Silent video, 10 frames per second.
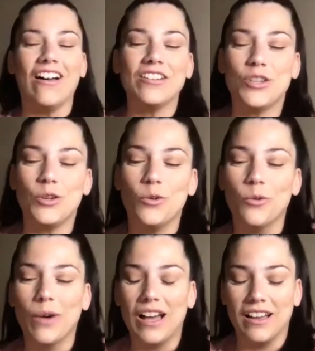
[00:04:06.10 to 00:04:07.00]

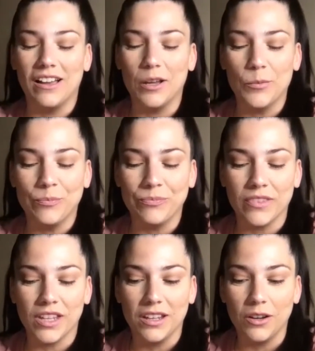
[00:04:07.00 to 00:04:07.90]
to
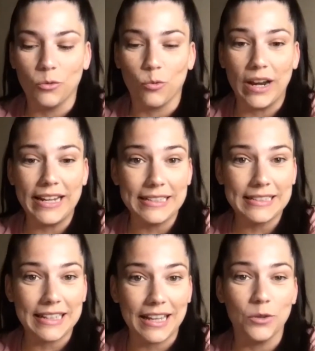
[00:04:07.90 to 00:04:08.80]

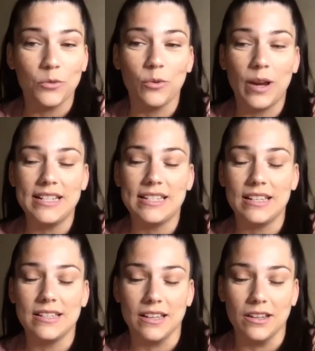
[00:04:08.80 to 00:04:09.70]
race and
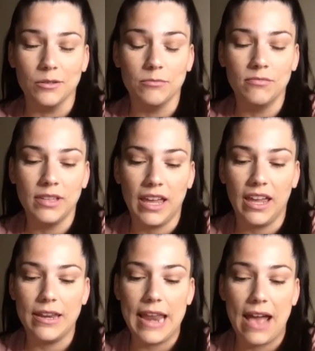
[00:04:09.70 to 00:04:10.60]
racism
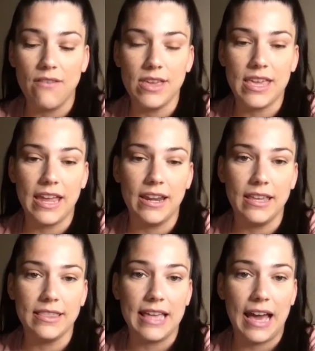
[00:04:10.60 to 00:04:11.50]
and
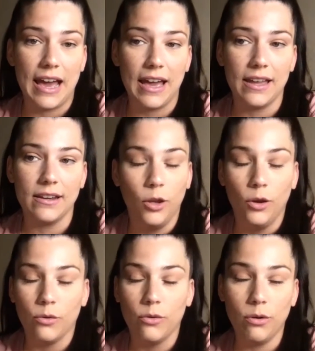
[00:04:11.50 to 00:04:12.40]
navigating that.
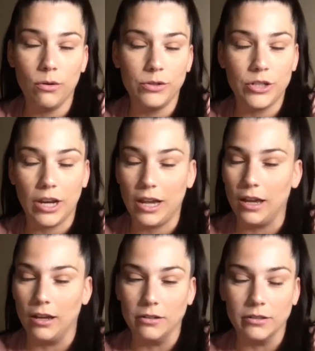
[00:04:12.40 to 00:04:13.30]
Whew,
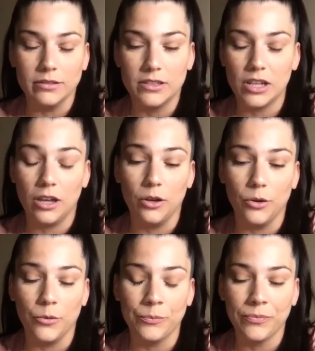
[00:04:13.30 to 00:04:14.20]
child.
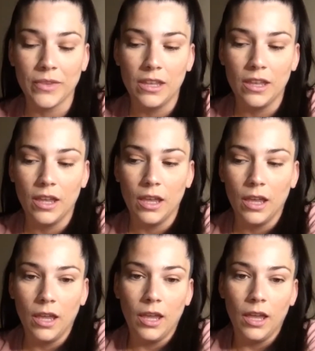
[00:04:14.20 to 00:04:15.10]
So
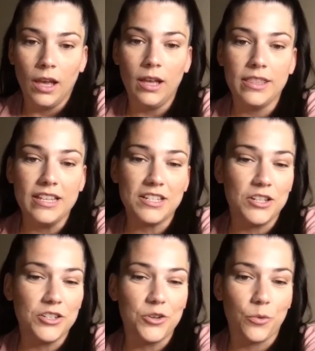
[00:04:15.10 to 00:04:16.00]
this
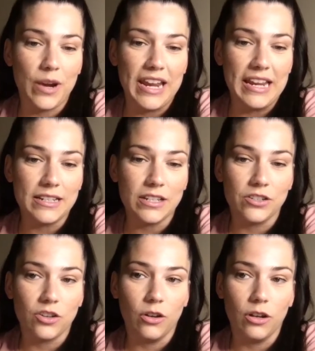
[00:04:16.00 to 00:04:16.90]
is great to
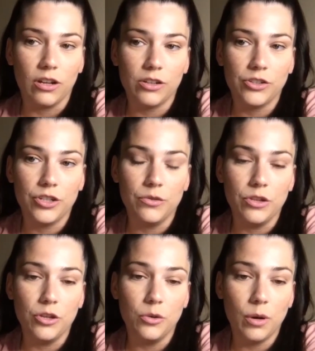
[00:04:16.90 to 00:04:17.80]
talk to
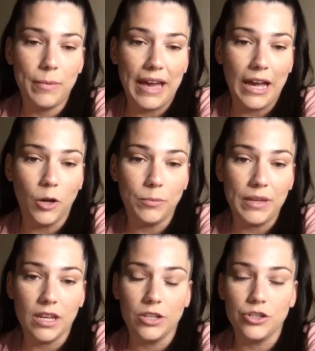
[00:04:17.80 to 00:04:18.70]
you about
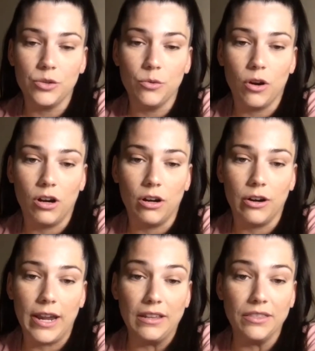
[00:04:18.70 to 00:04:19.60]
because you
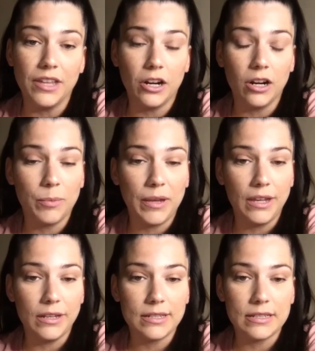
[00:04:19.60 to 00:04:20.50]
are a
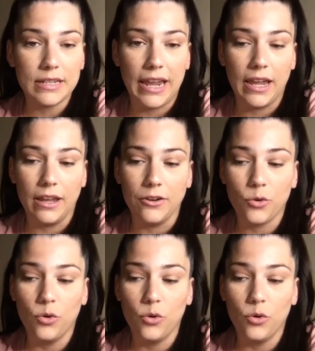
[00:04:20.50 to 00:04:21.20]
therapist and